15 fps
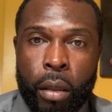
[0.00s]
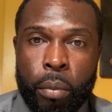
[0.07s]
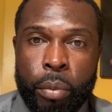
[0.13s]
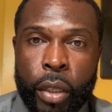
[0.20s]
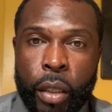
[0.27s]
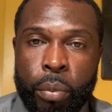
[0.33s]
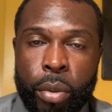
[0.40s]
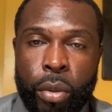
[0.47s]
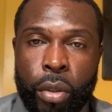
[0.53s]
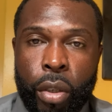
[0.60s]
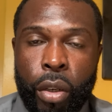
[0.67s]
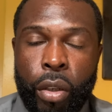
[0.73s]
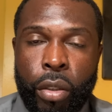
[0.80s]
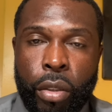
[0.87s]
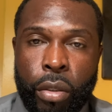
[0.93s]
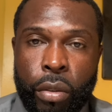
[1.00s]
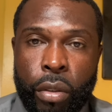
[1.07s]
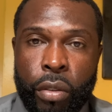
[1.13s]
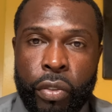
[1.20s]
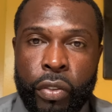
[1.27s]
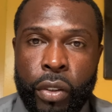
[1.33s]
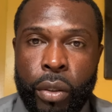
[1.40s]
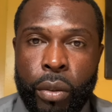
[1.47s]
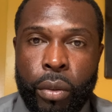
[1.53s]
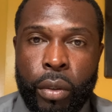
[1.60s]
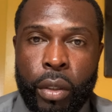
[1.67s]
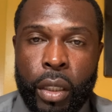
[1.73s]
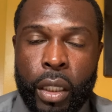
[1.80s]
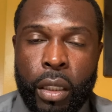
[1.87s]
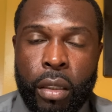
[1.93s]
people call you on the
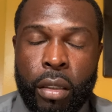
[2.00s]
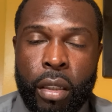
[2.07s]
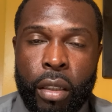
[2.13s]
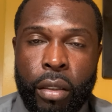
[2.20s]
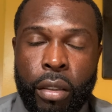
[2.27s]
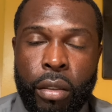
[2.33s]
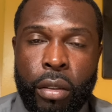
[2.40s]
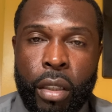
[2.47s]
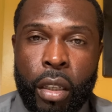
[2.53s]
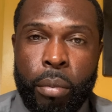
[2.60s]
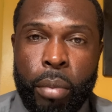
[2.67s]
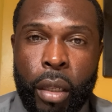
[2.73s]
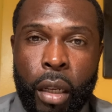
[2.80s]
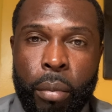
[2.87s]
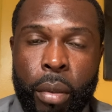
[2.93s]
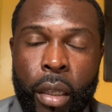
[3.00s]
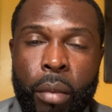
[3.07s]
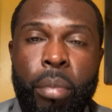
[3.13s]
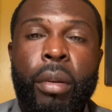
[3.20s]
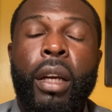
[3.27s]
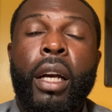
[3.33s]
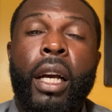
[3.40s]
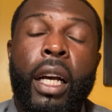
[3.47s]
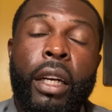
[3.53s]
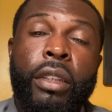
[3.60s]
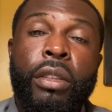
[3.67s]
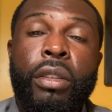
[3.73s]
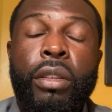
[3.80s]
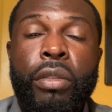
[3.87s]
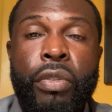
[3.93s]
phone and tell you they're blah, blah, blah. How
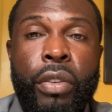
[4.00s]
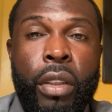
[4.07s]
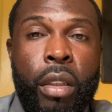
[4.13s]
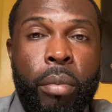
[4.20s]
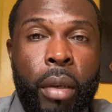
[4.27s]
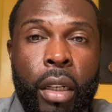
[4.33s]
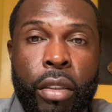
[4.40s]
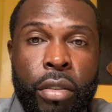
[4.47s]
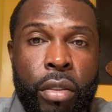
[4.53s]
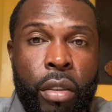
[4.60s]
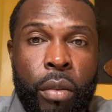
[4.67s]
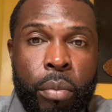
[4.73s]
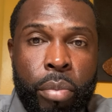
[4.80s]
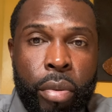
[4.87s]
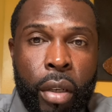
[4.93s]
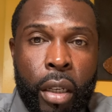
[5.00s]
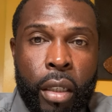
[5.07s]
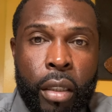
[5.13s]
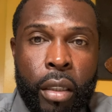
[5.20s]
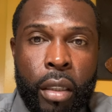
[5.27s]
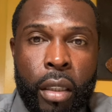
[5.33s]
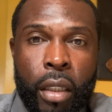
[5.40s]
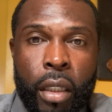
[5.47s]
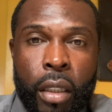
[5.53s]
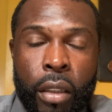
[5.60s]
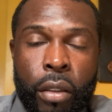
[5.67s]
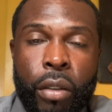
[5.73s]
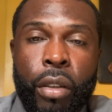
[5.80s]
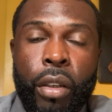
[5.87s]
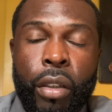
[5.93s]
do you feel about a certain product?
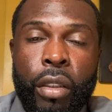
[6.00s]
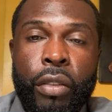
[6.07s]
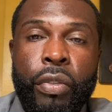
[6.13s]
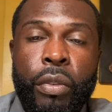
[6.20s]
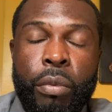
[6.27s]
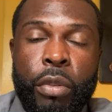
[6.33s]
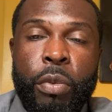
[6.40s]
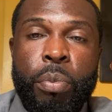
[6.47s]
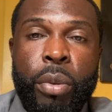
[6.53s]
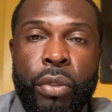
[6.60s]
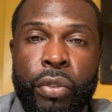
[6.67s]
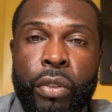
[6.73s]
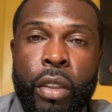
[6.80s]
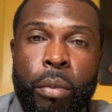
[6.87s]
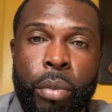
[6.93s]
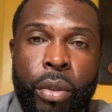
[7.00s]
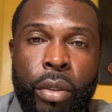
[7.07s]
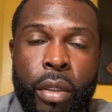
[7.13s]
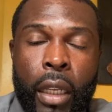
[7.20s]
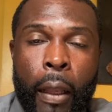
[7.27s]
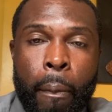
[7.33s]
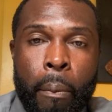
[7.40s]
They'll call you from spoof numbers.